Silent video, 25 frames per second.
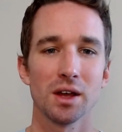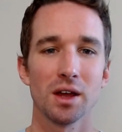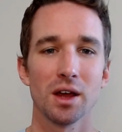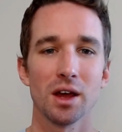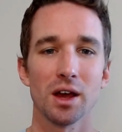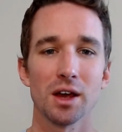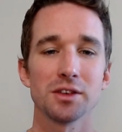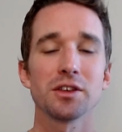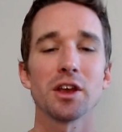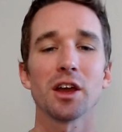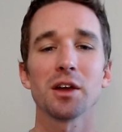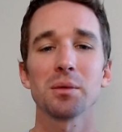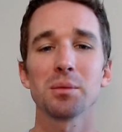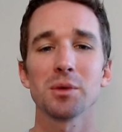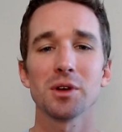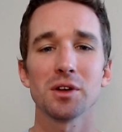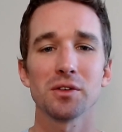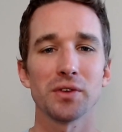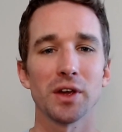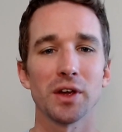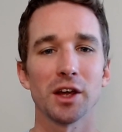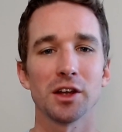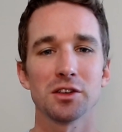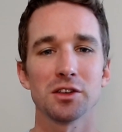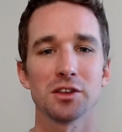A segment of
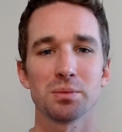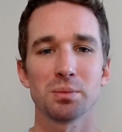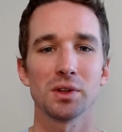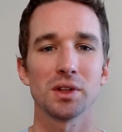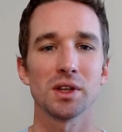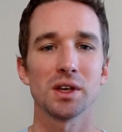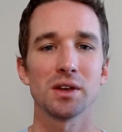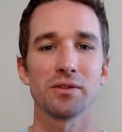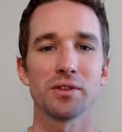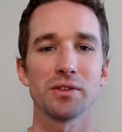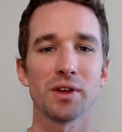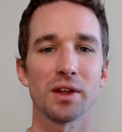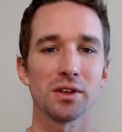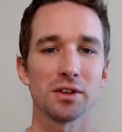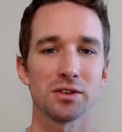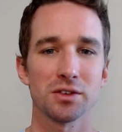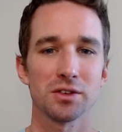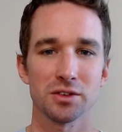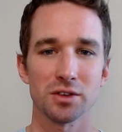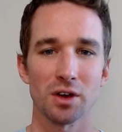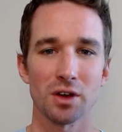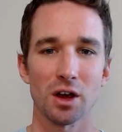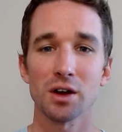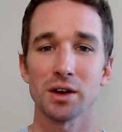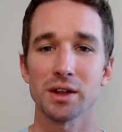fans believe that this
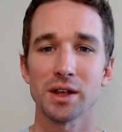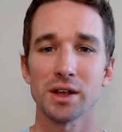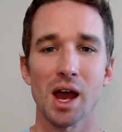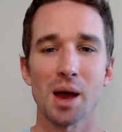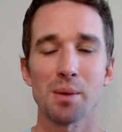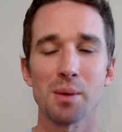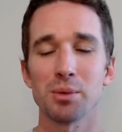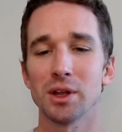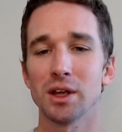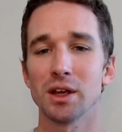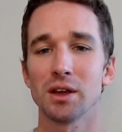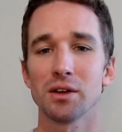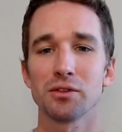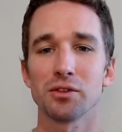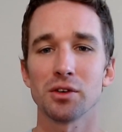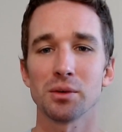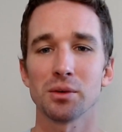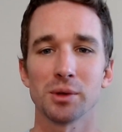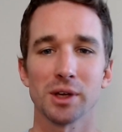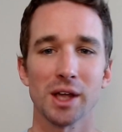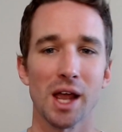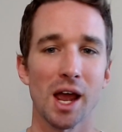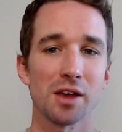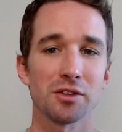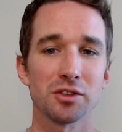is already happening from
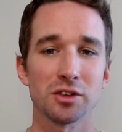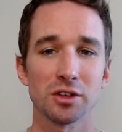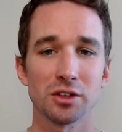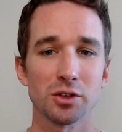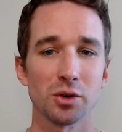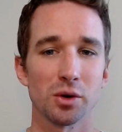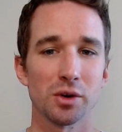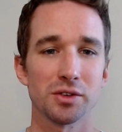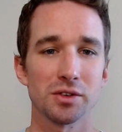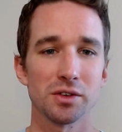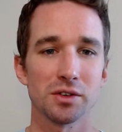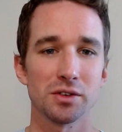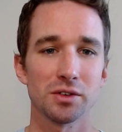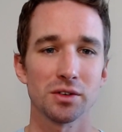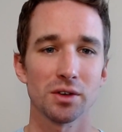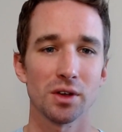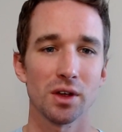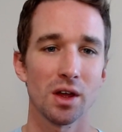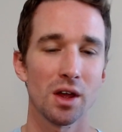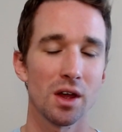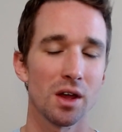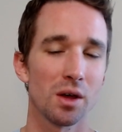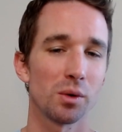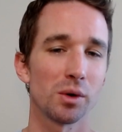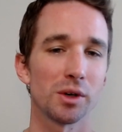the casting choices,
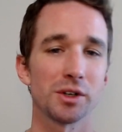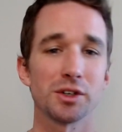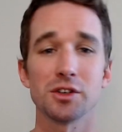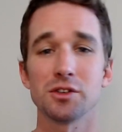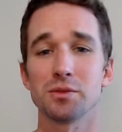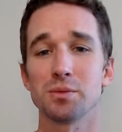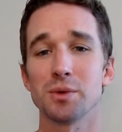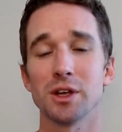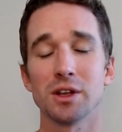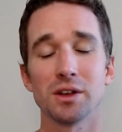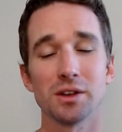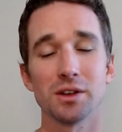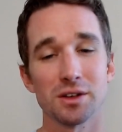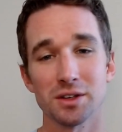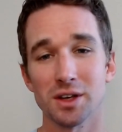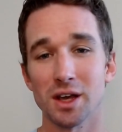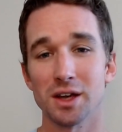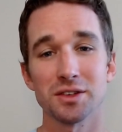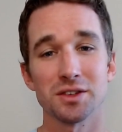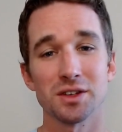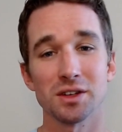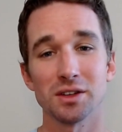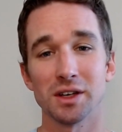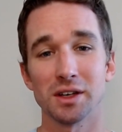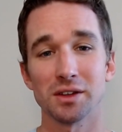which has been
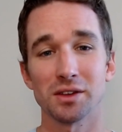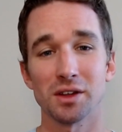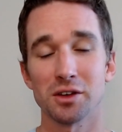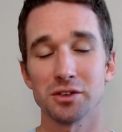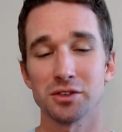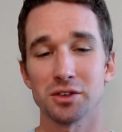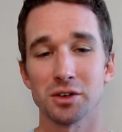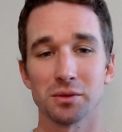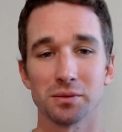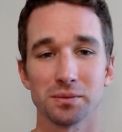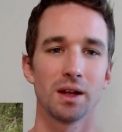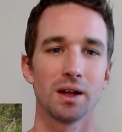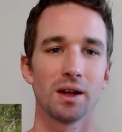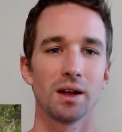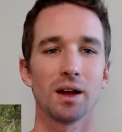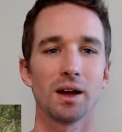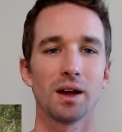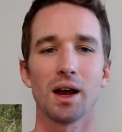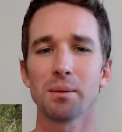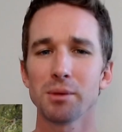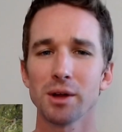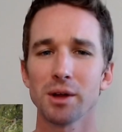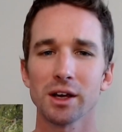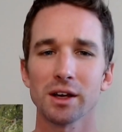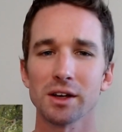discussed at length also.
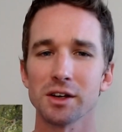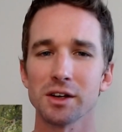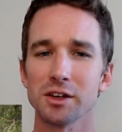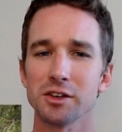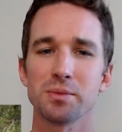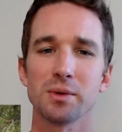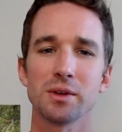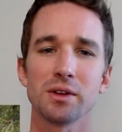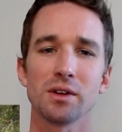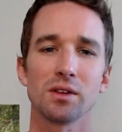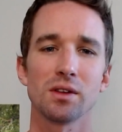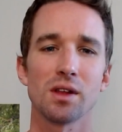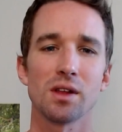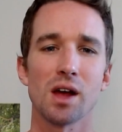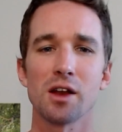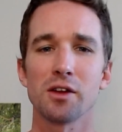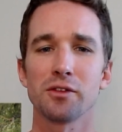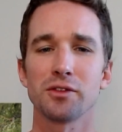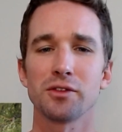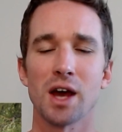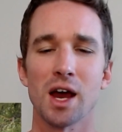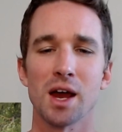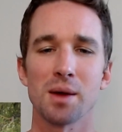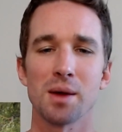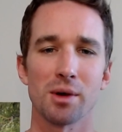I'm not going to spend a lot of
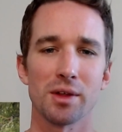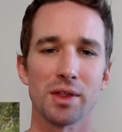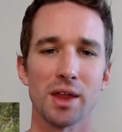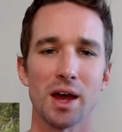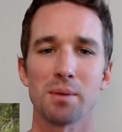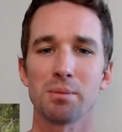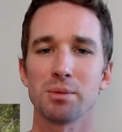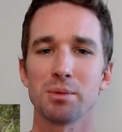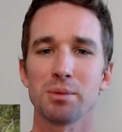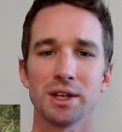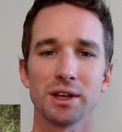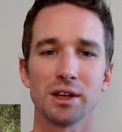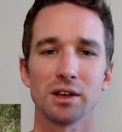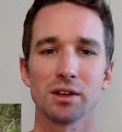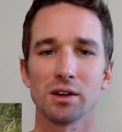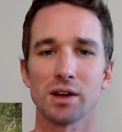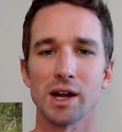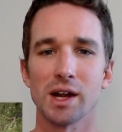time on that particular